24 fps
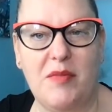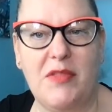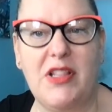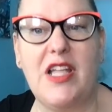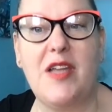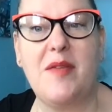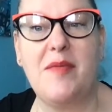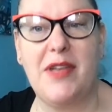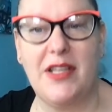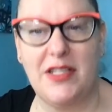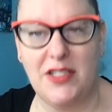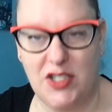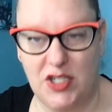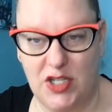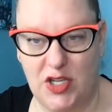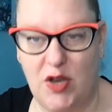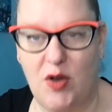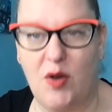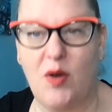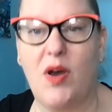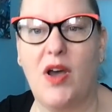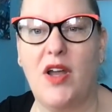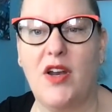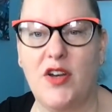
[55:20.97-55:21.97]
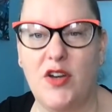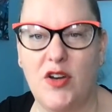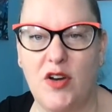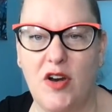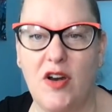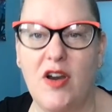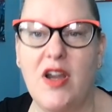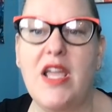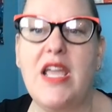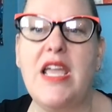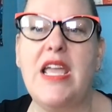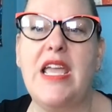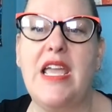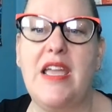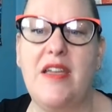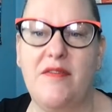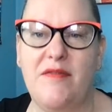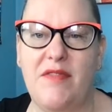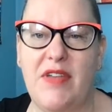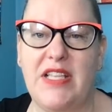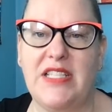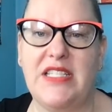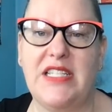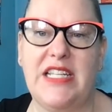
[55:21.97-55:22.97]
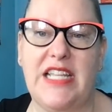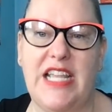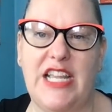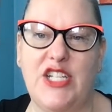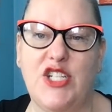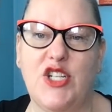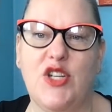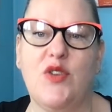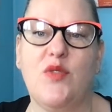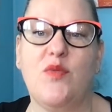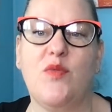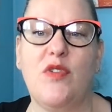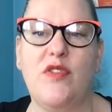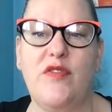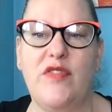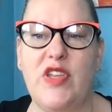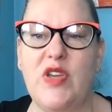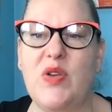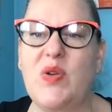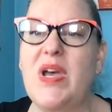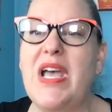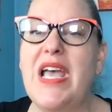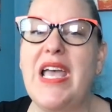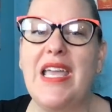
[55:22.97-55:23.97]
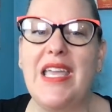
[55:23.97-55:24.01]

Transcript: Claim has to go under investigation review.